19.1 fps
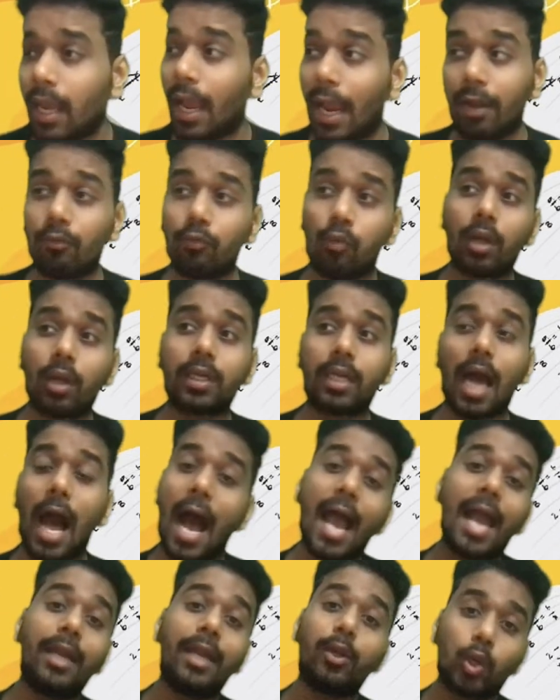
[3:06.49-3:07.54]
and what
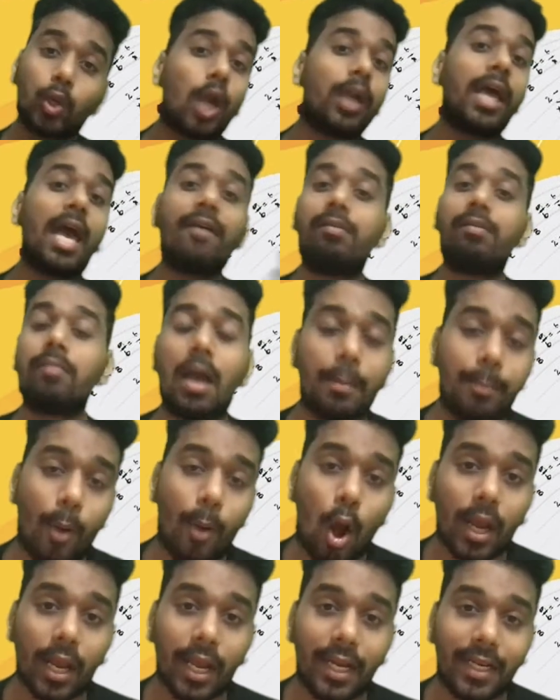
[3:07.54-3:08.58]
I do not have in my
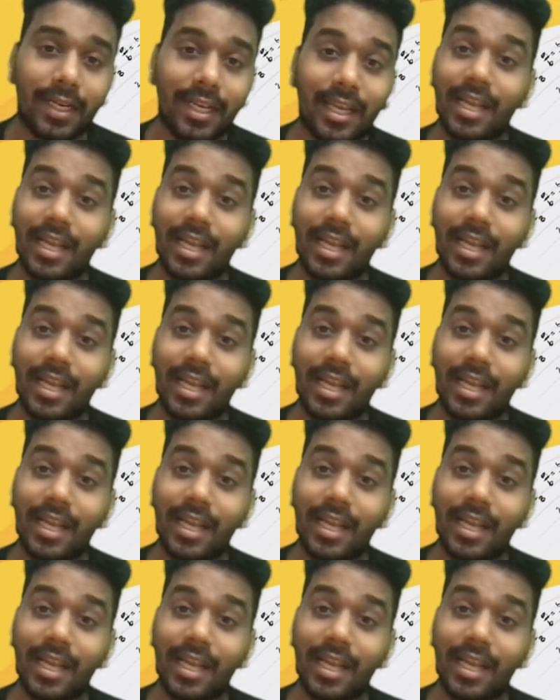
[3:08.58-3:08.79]
pocket